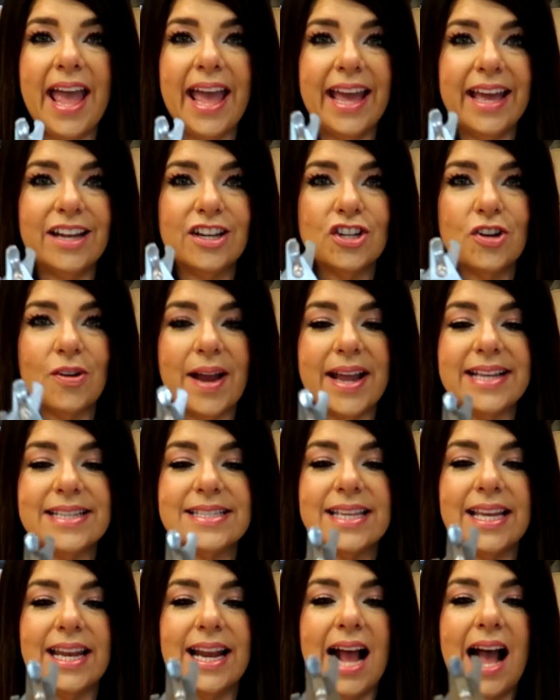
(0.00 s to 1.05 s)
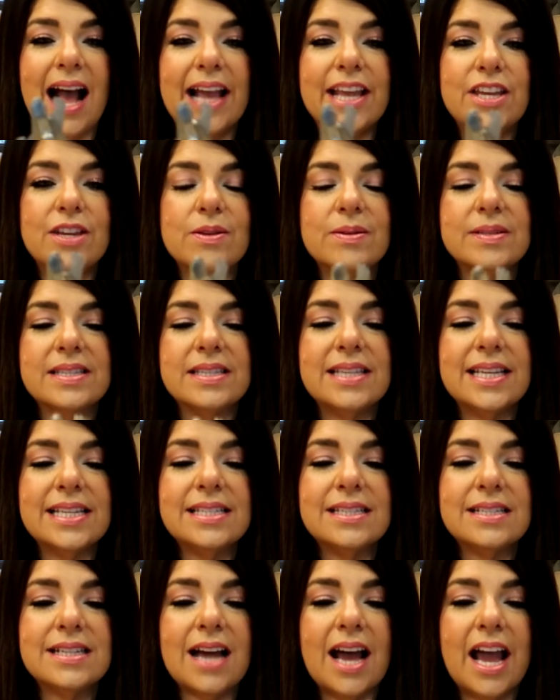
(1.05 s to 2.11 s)
and Gracyn, I use
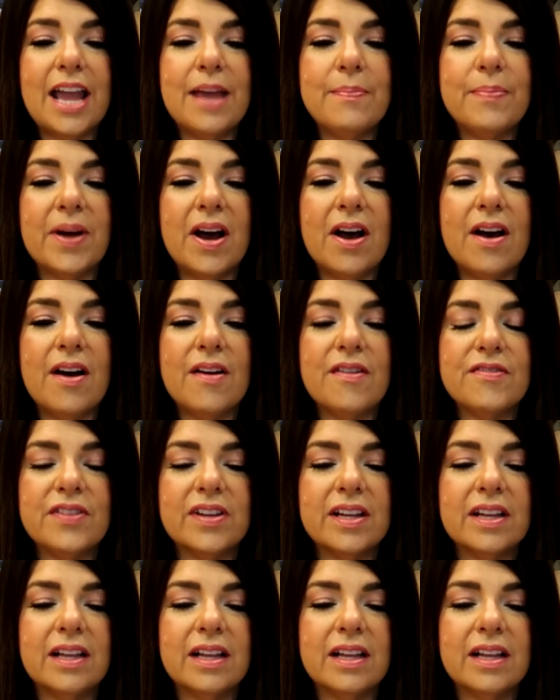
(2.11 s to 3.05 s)
this type of,